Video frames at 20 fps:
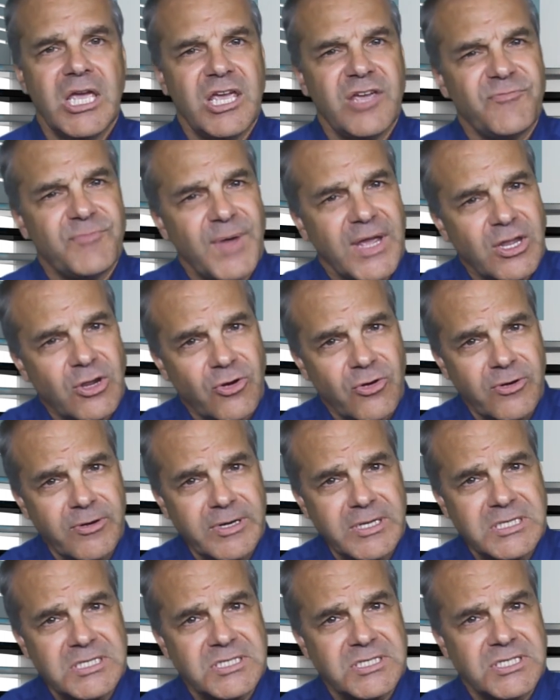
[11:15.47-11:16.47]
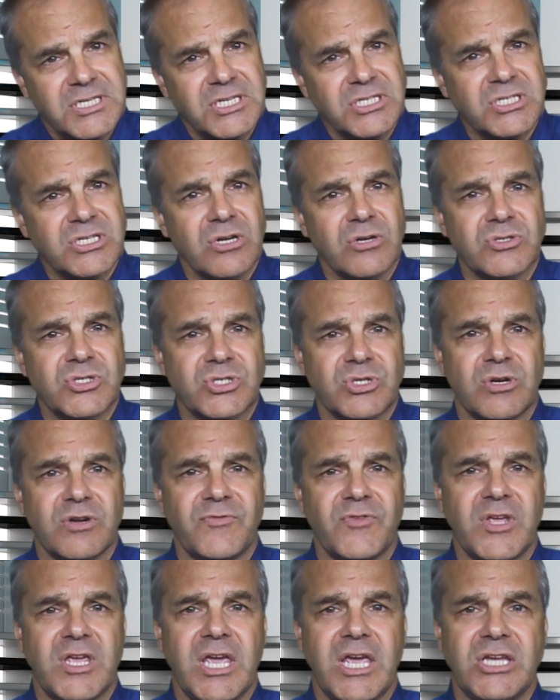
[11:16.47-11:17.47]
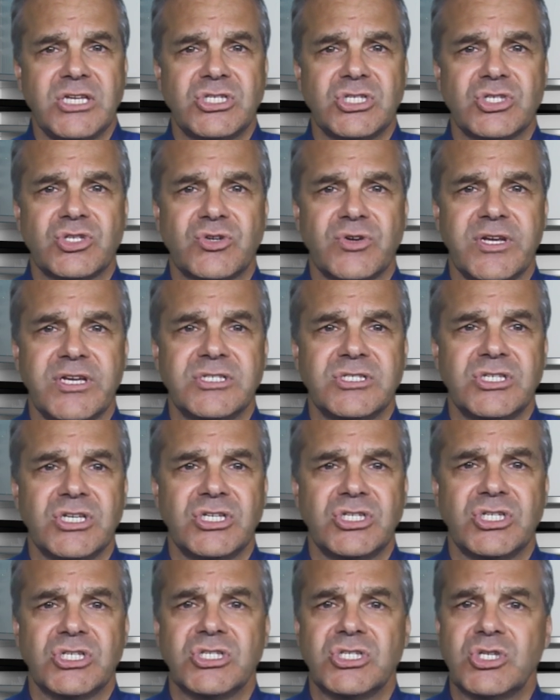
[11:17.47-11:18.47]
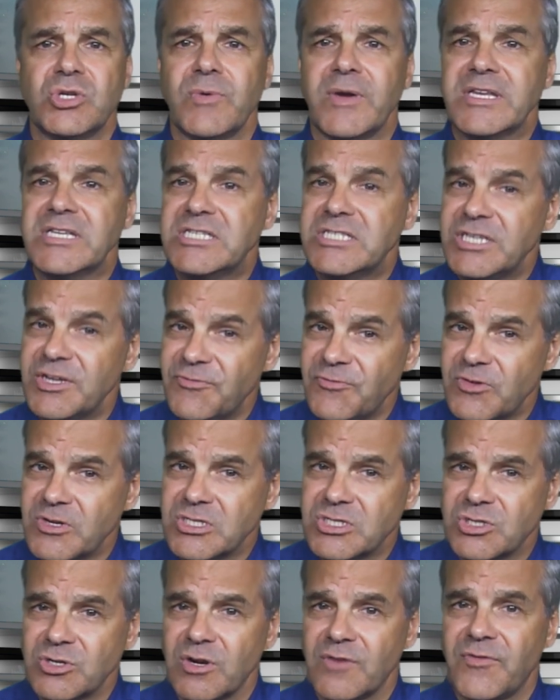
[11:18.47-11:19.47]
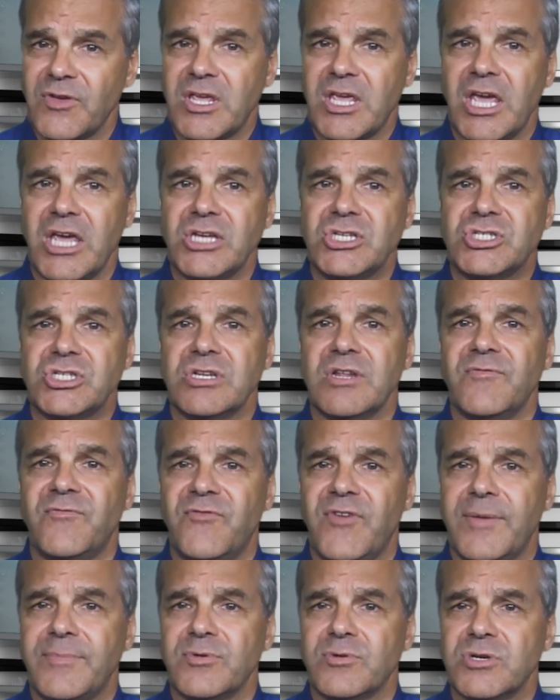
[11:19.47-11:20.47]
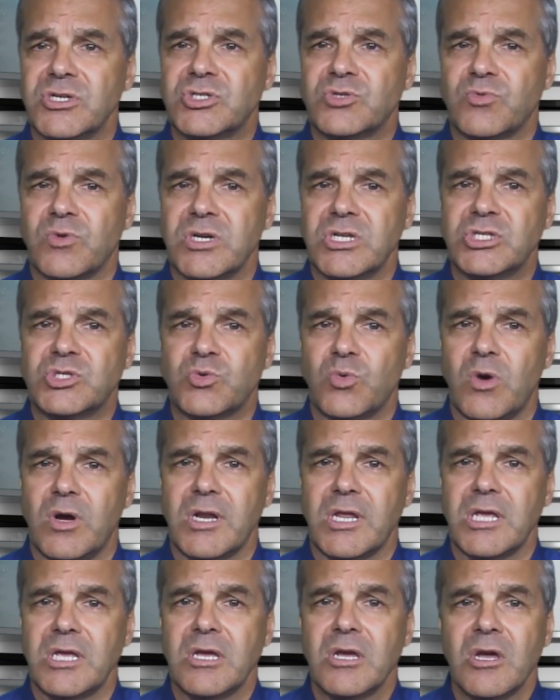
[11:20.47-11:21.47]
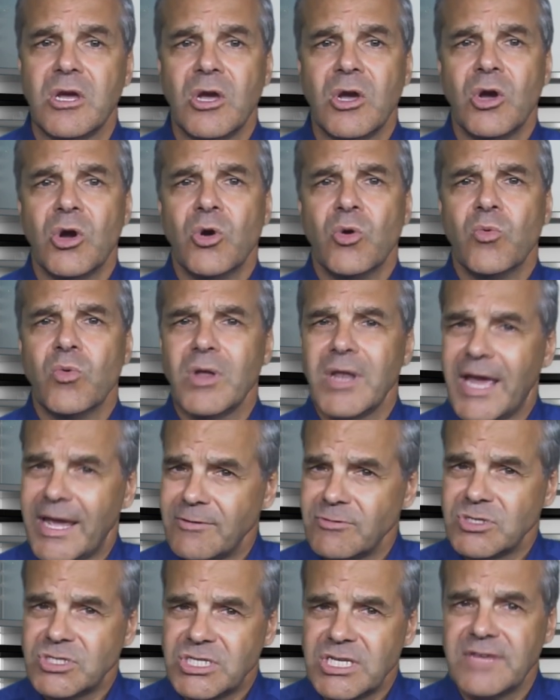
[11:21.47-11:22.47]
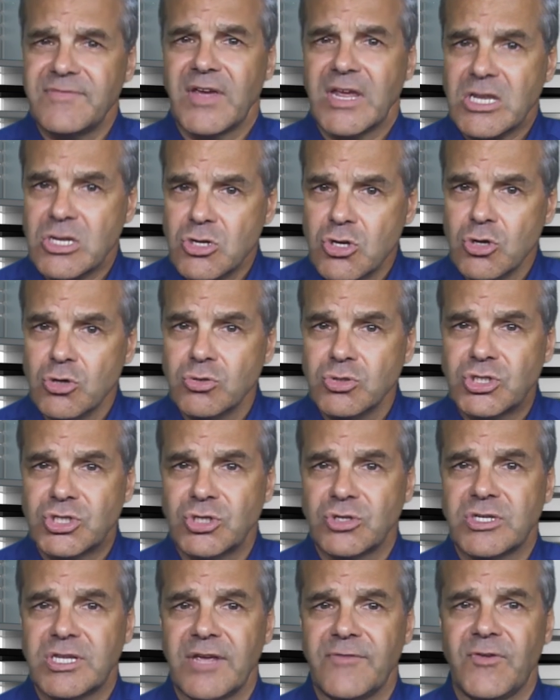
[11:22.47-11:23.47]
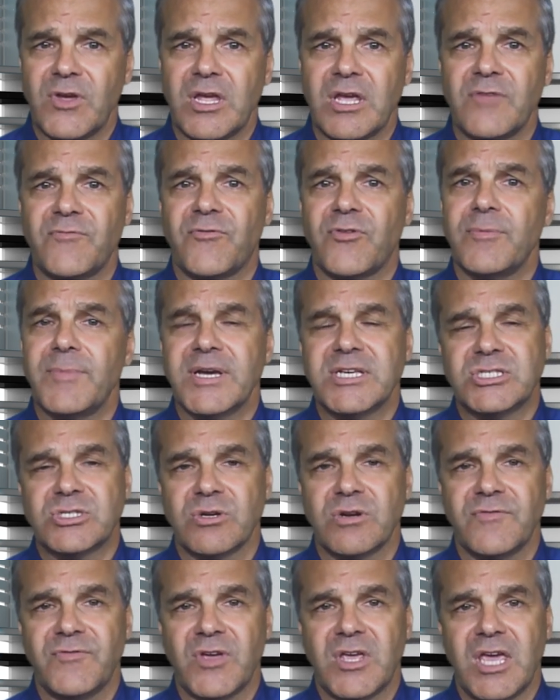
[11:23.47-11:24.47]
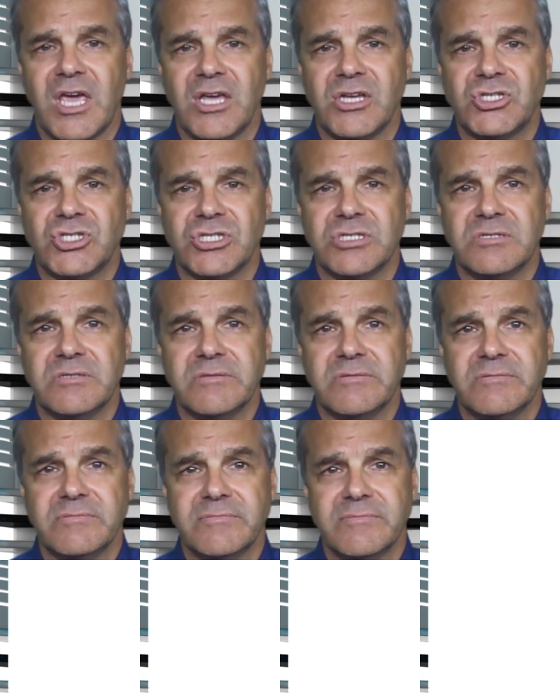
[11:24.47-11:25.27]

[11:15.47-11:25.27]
If my current Cisco certification transitions to a different certification in February 2020, will I receive a new certificate for my certification?